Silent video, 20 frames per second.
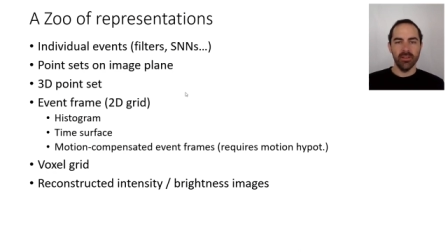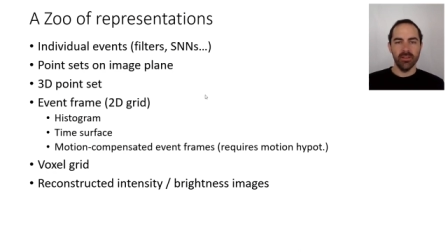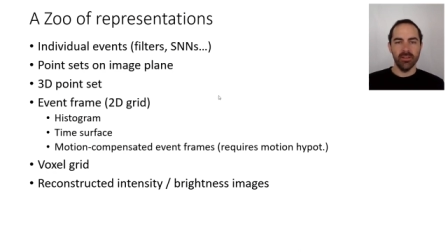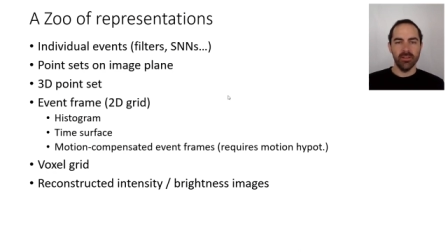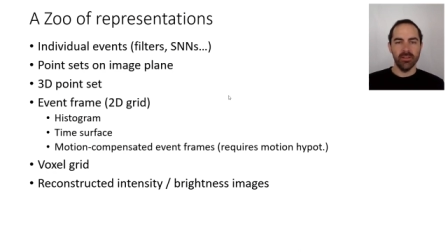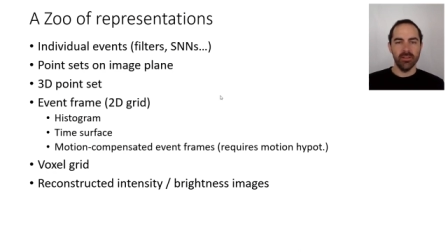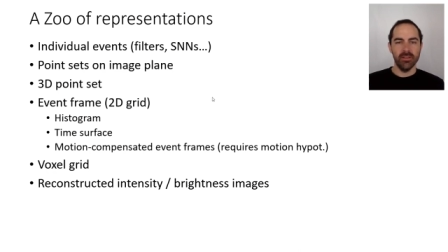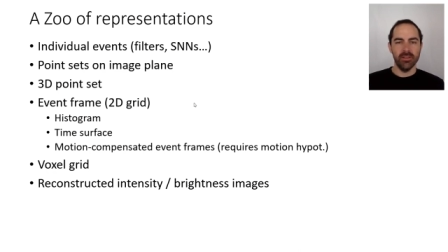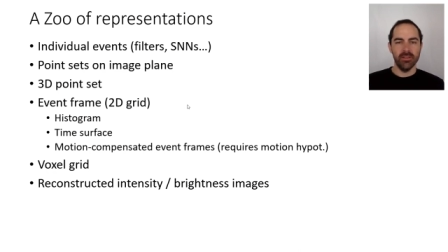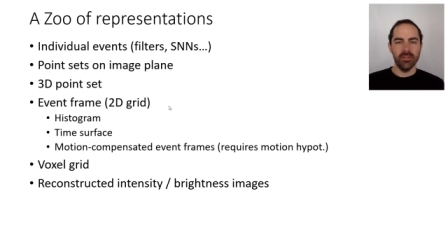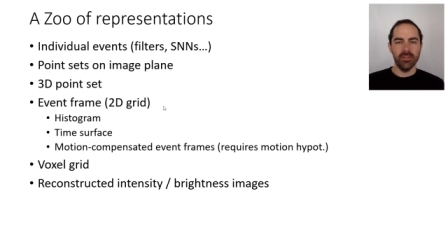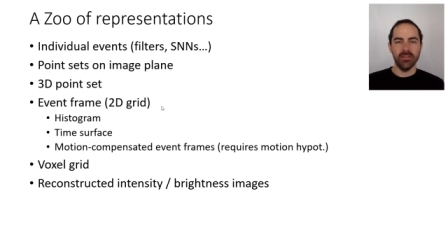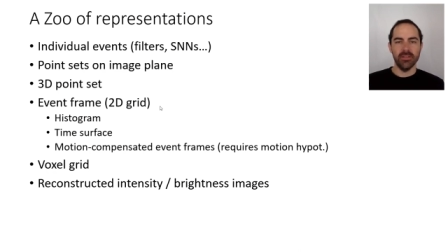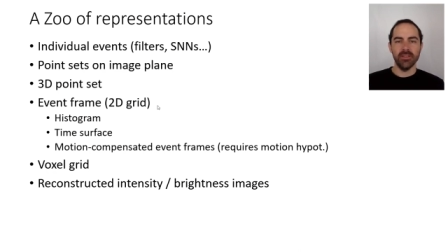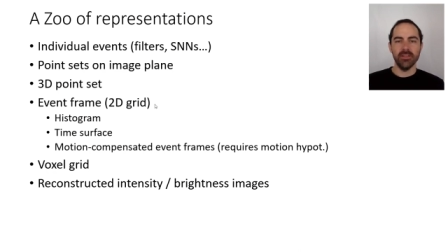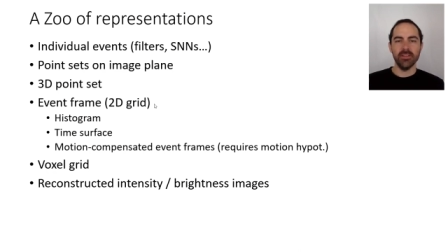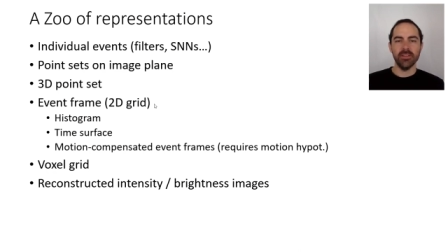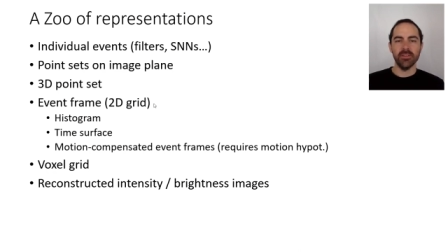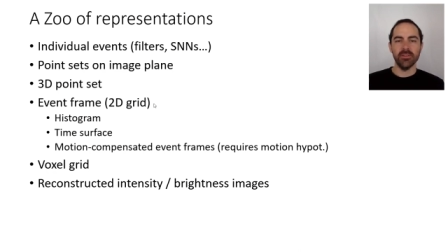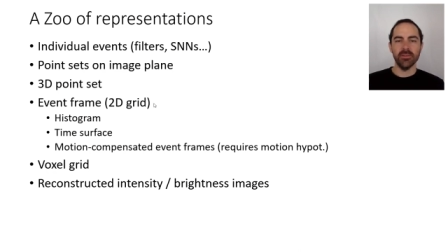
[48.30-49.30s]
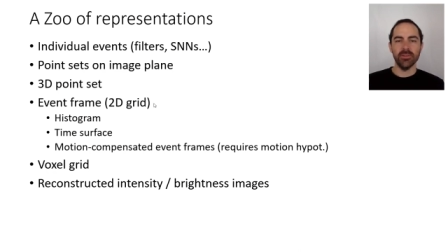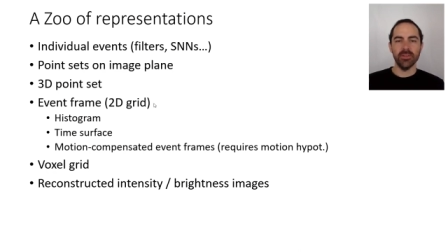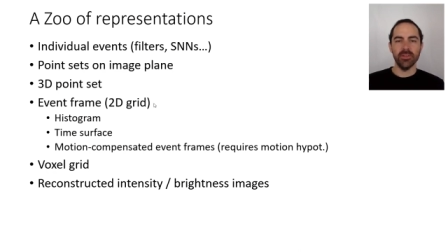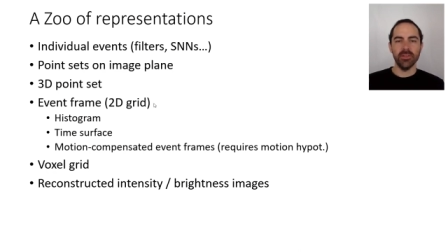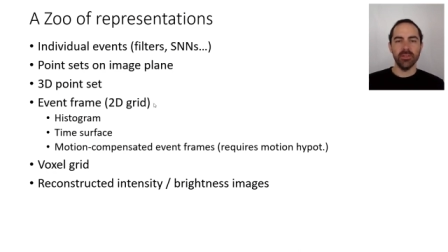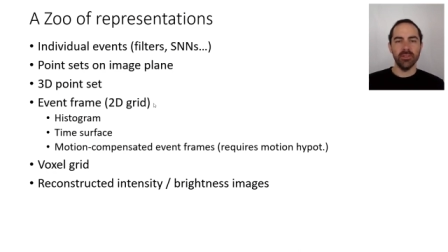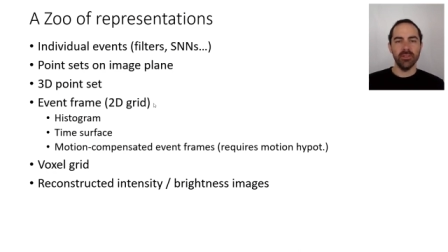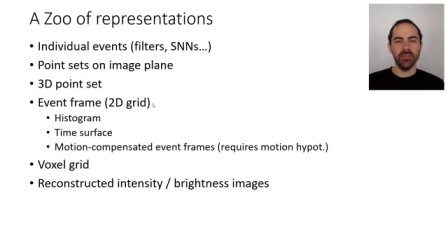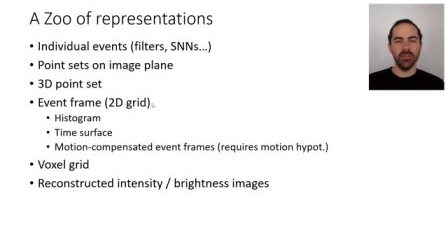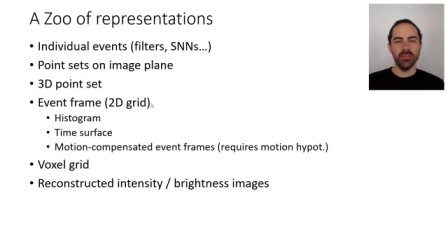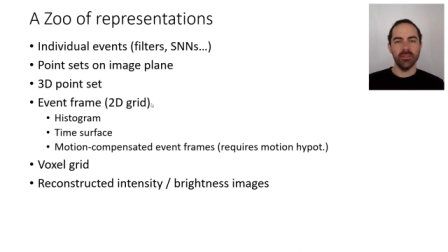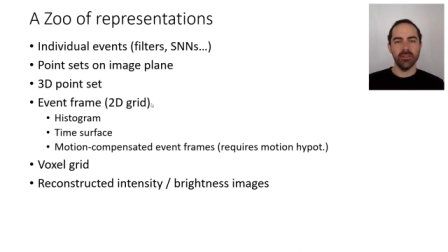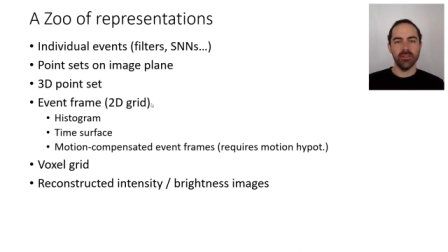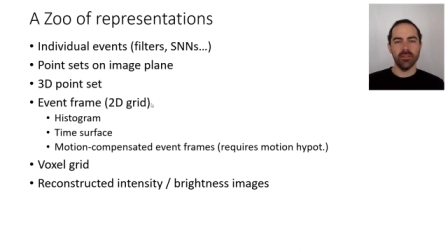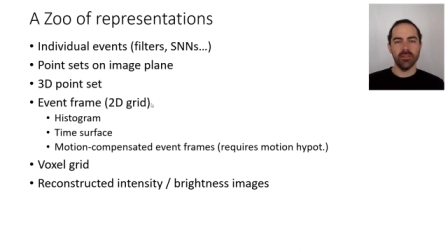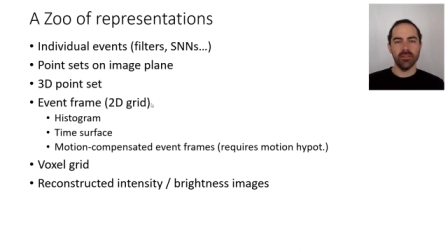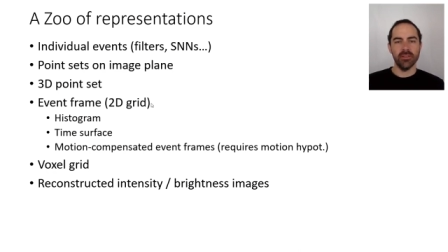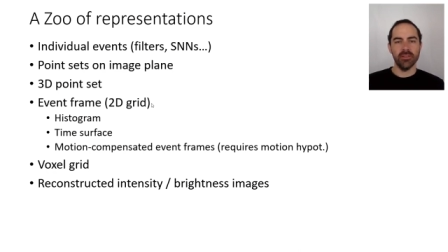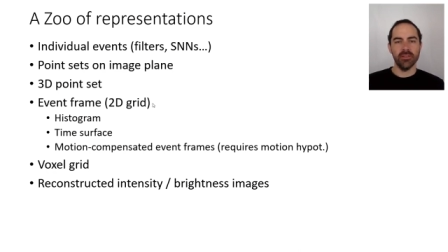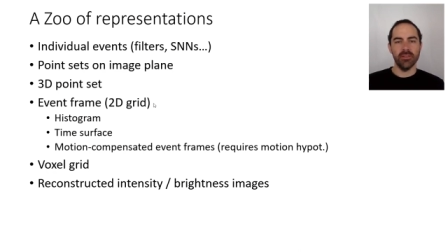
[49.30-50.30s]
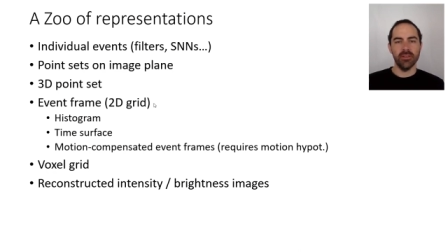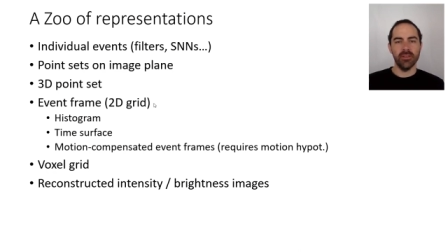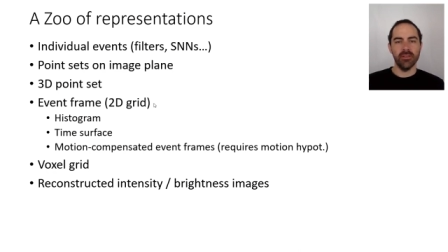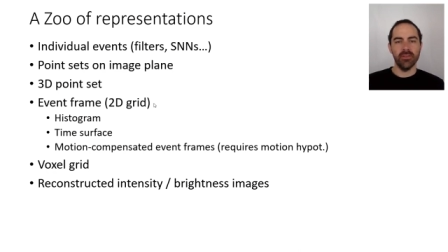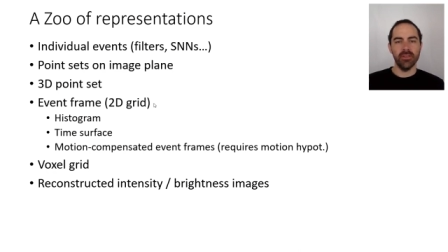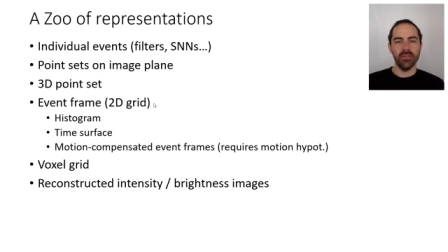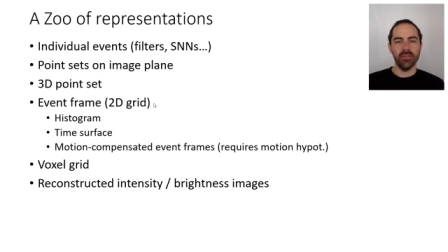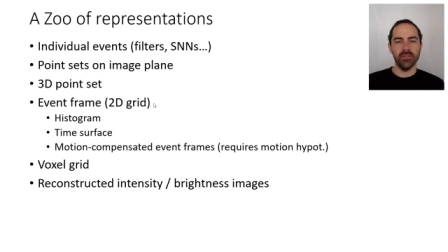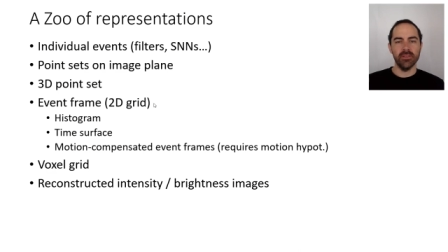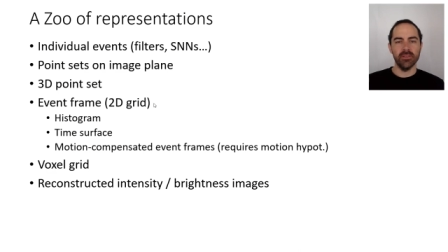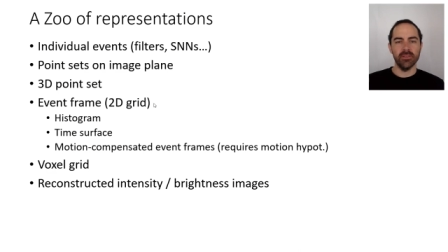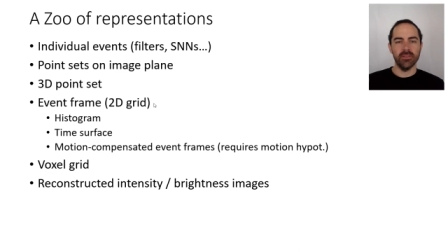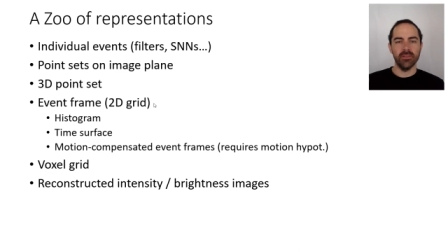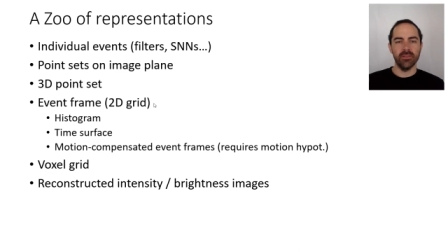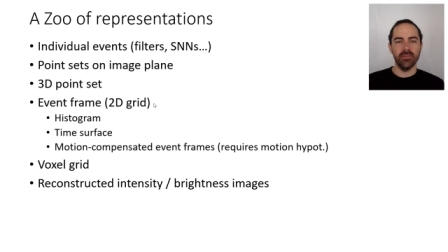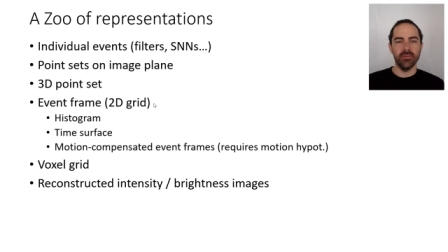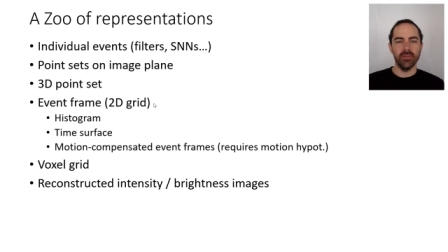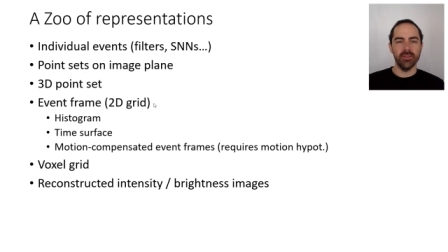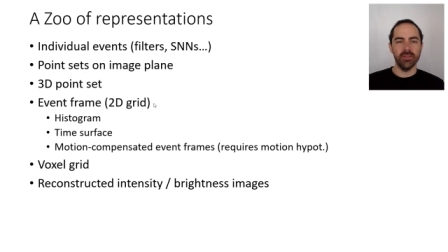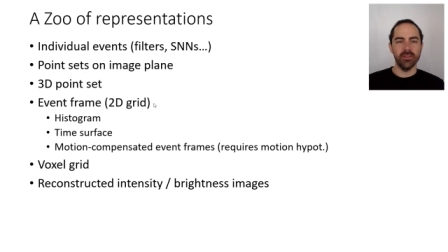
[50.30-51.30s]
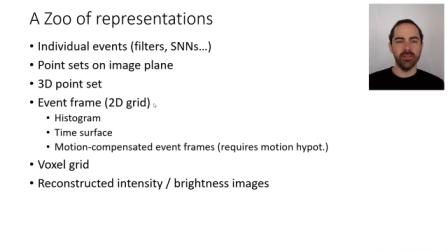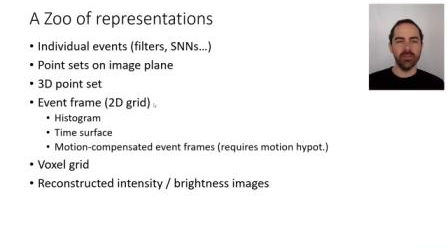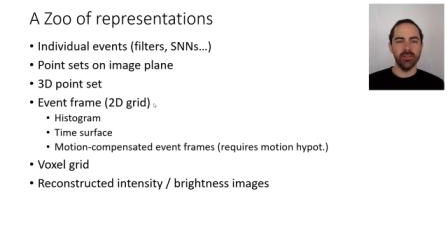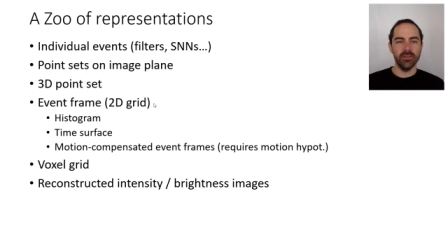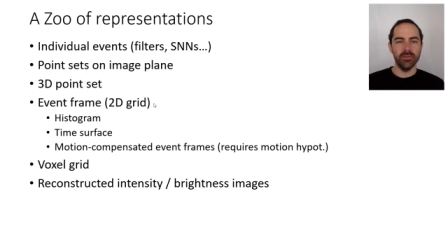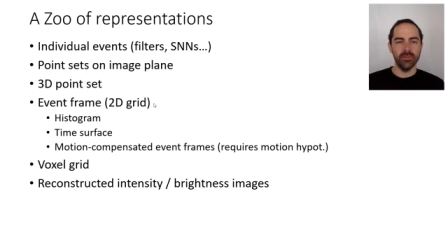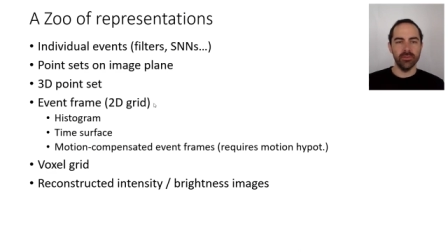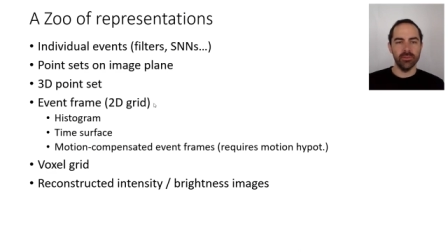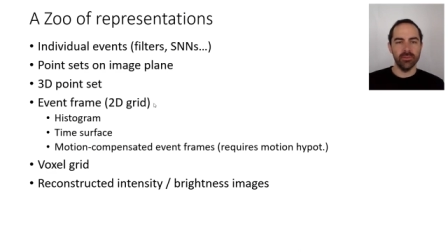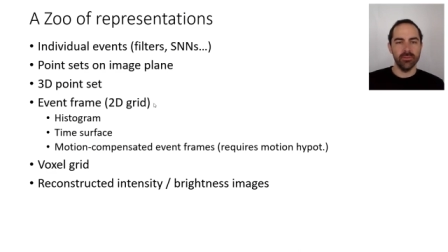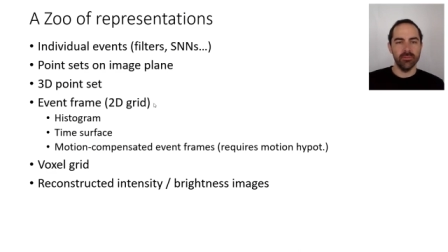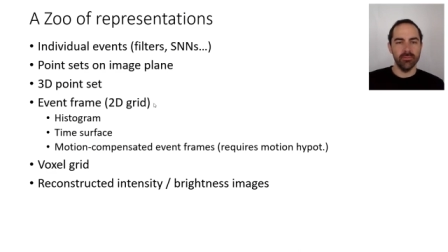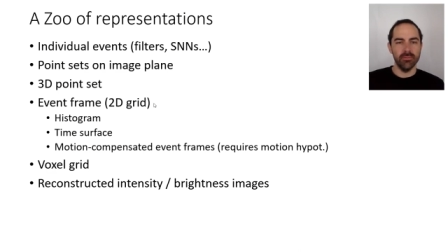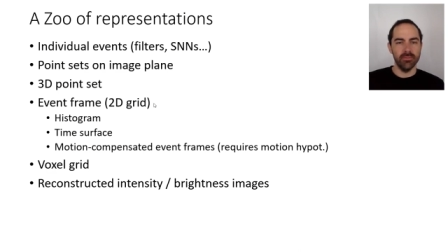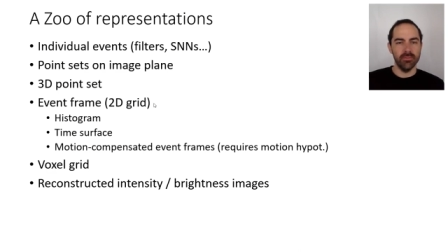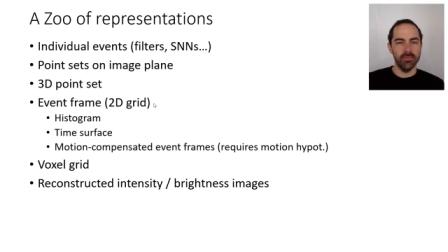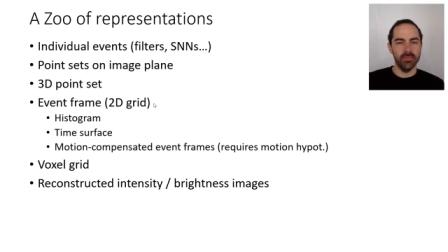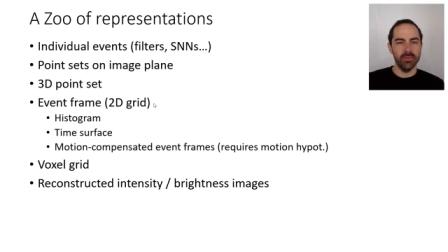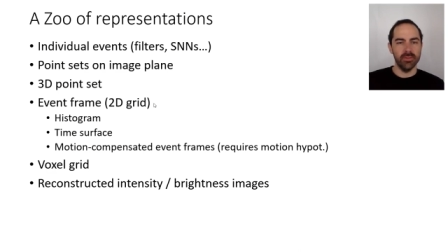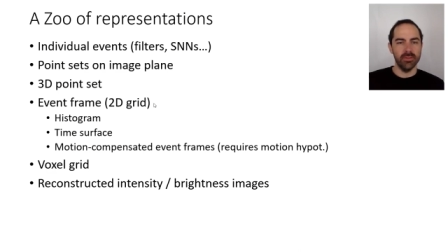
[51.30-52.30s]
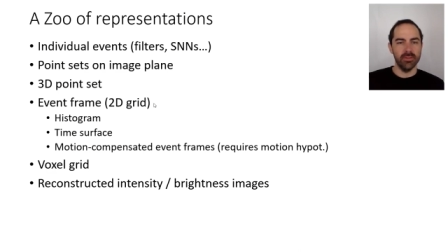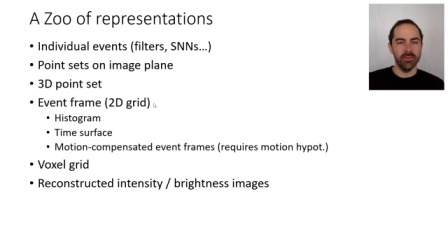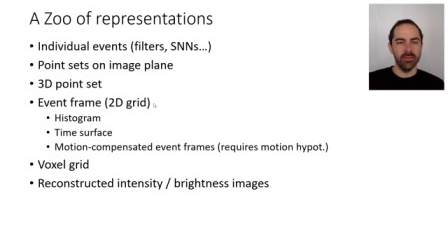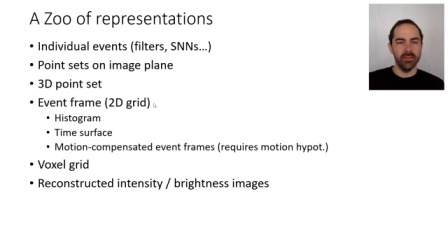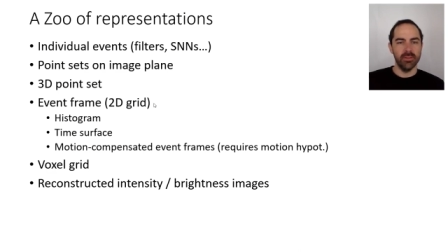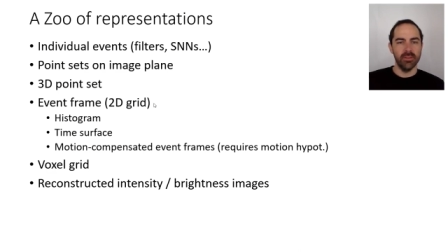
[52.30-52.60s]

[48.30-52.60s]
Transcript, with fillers: Uh, it's easy to see uh, events converted into some uh,